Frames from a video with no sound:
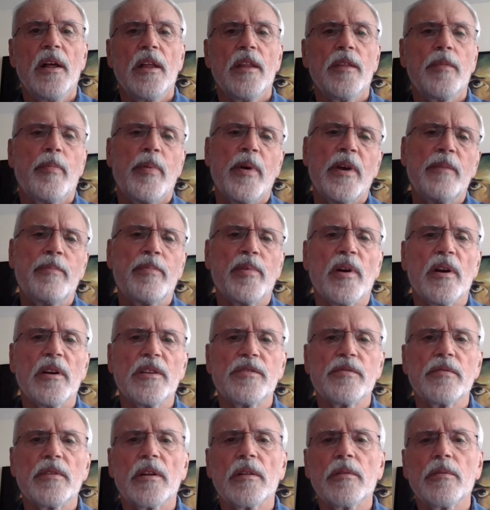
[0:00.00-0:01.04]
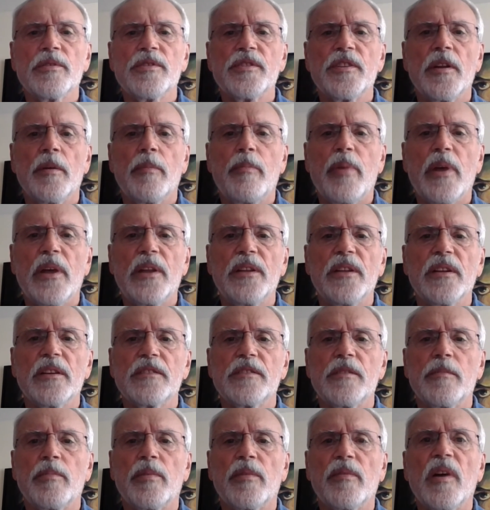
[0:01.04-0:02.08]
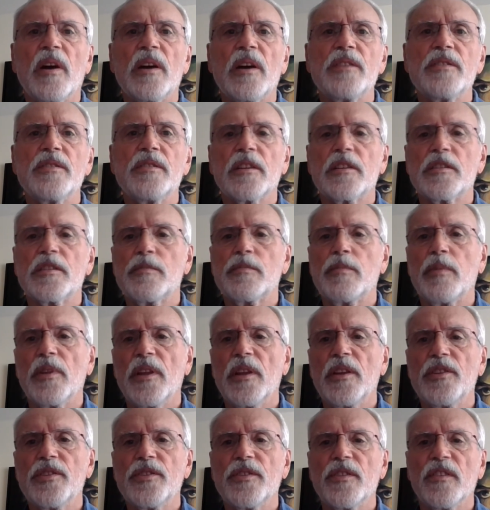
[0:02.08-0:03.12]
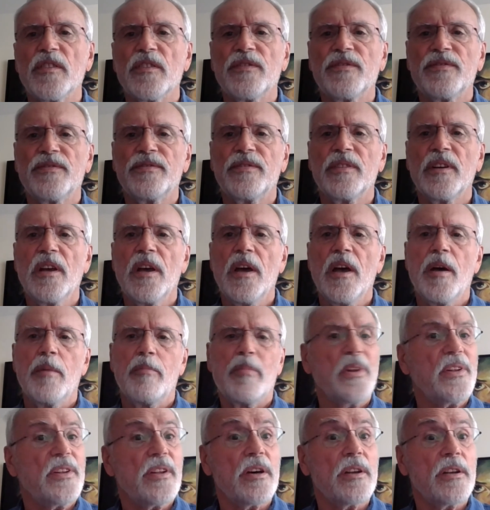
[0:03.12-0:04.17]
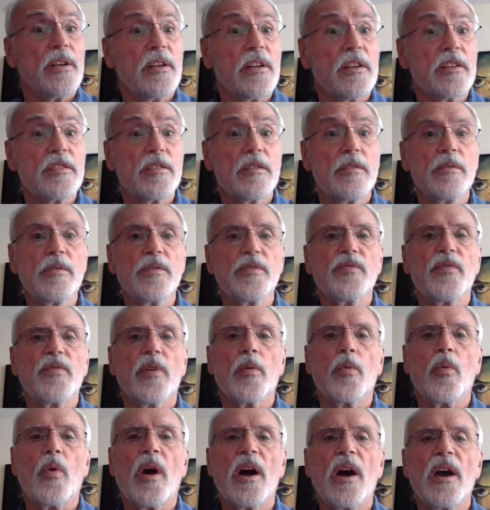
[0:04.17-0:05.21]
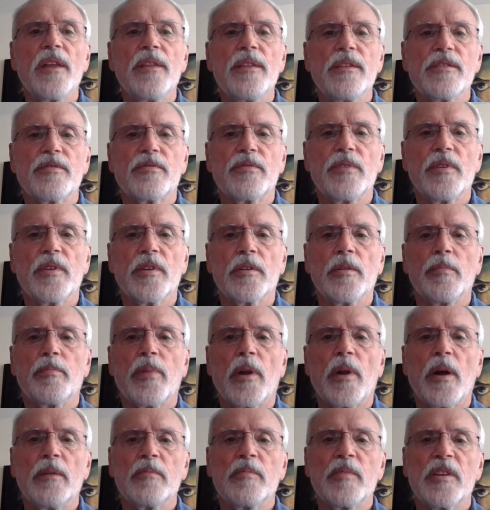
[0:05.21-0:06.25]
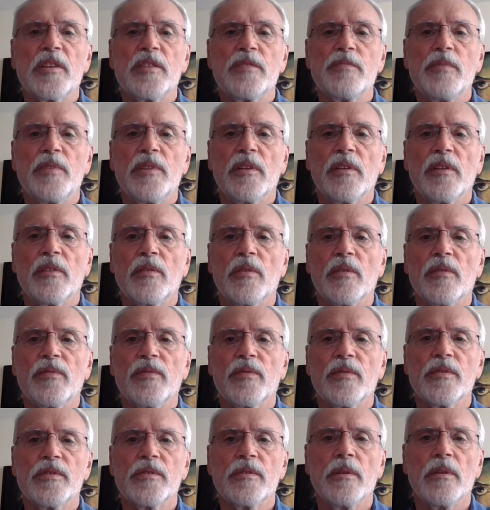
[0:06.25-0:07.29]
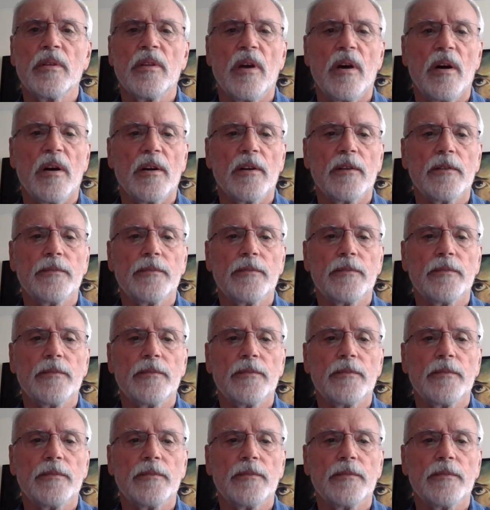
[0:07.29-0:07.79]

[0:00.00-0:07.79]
The paper also includes an appendix that provides an explanation of, but not an excuse for, why this critical problem has been ignored for so long.